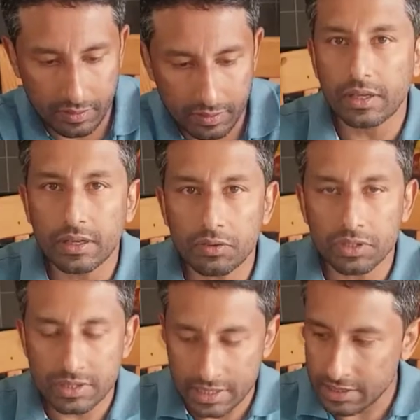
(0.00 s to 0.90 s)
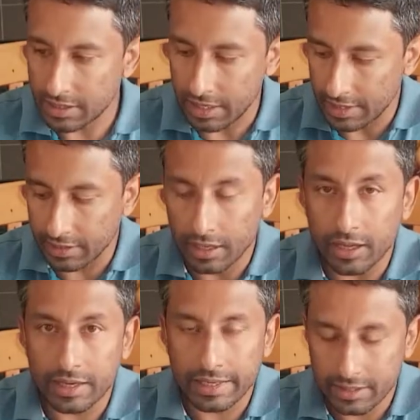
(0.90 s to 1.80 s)
Now the ginger and
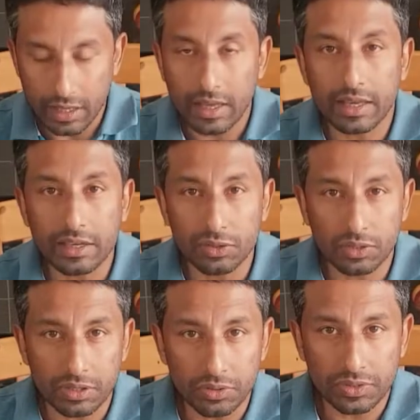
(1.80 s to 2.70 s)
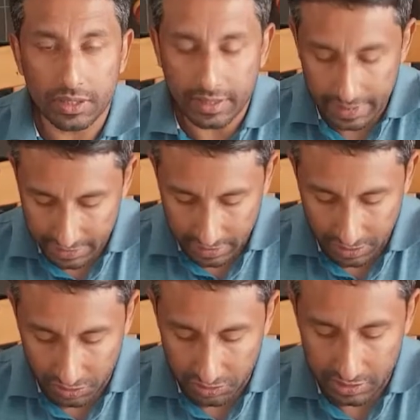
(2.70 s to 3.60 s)
garlic, again you can use a grater
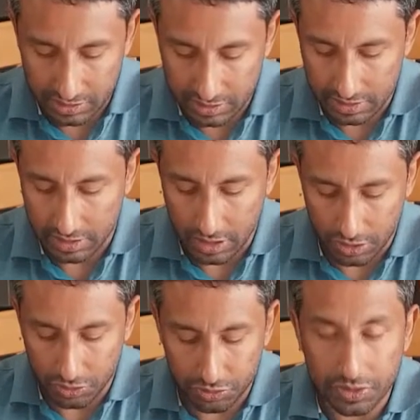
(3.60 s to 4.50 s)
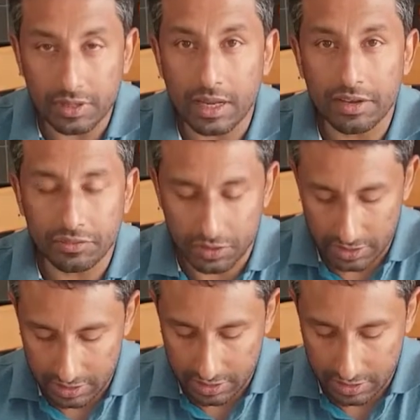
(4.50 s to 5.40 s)
or just use your knife to
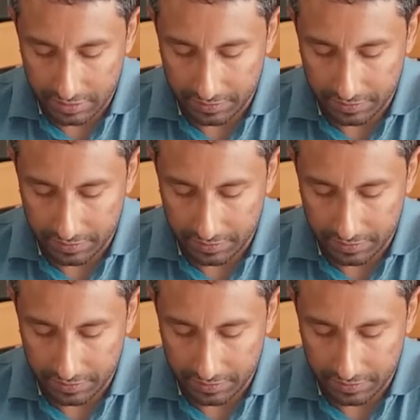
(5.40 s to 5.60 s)
just